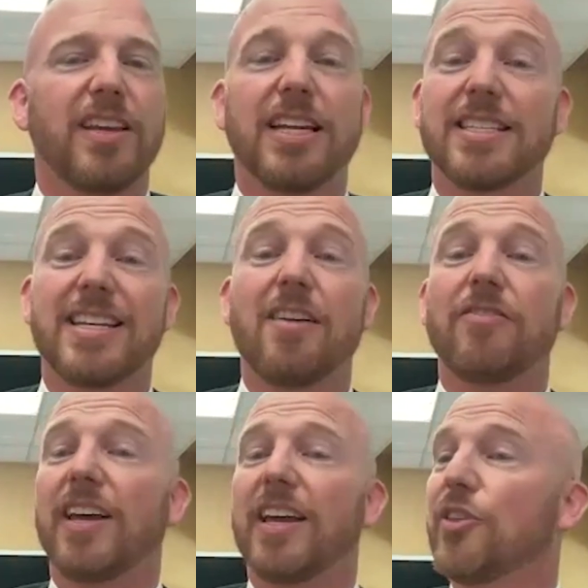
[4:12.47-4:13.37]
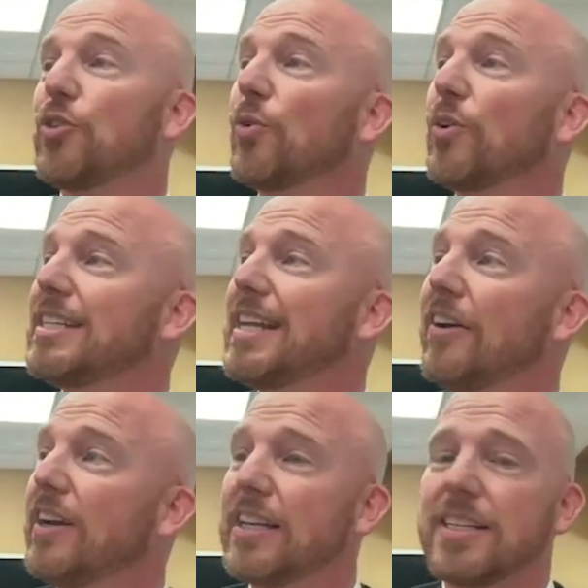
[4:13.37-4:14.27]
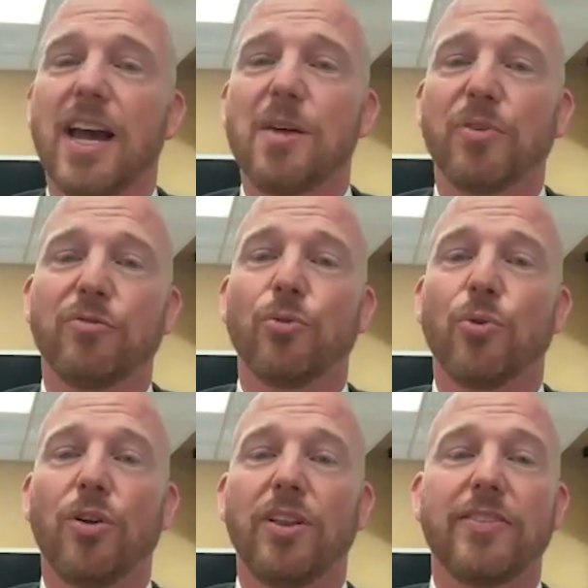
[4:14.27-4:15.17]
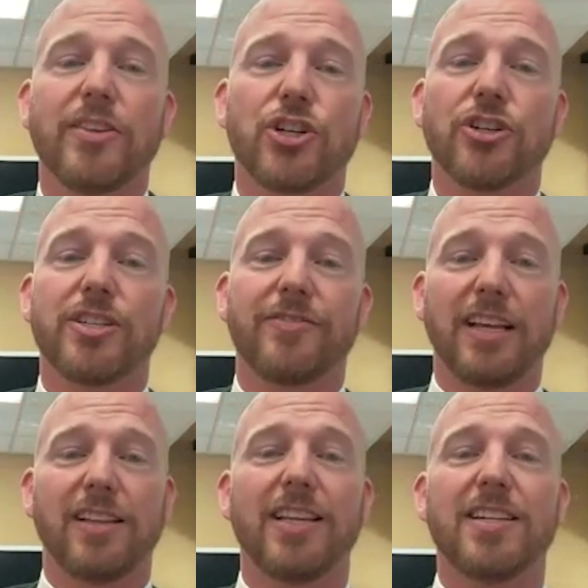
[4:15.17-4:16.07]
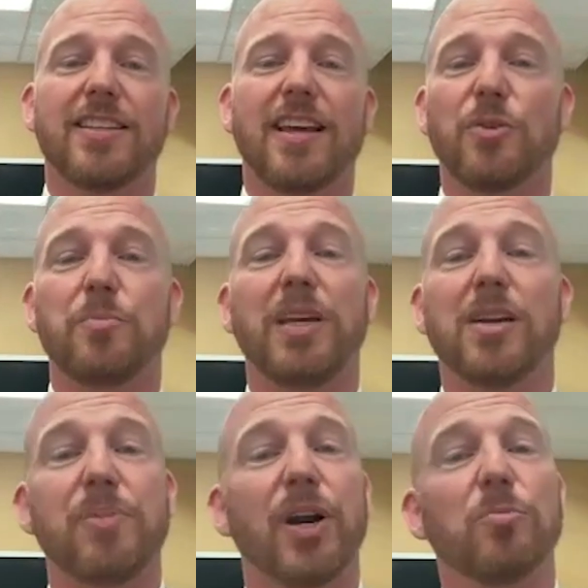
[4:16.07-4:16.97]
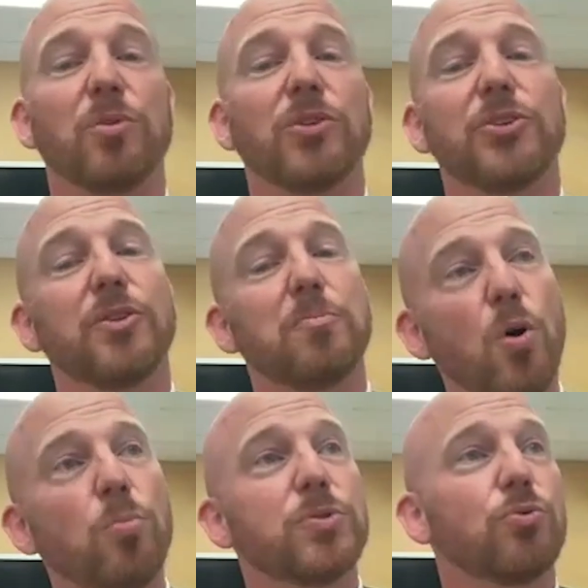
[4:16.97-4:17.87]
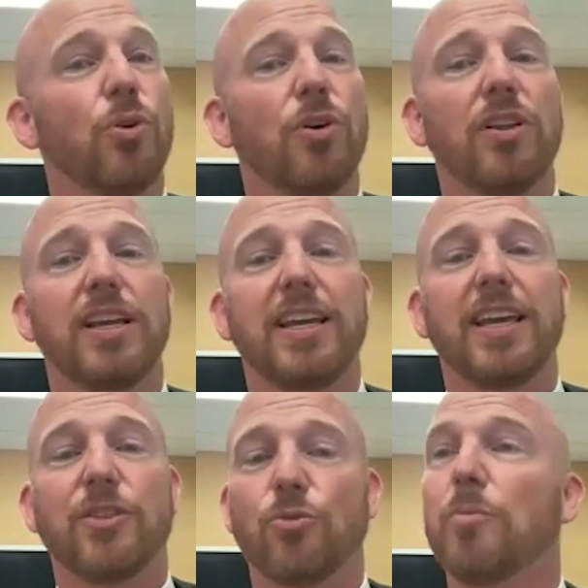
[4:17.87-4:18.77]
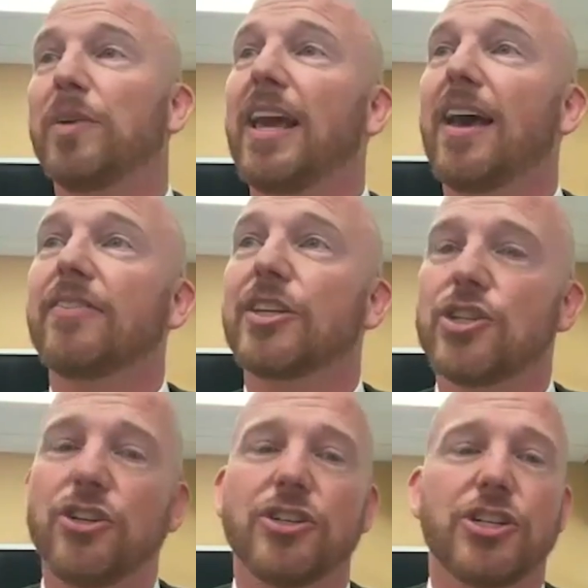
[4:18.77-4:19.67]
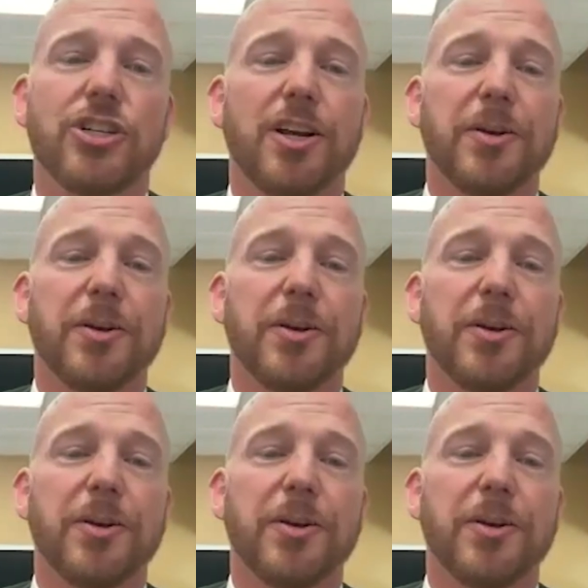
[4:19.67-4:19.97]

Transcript: He doesn't have an authoritarian type of role in the Church of England that would be comparable to the Pope's role in the Roman Catholic Church.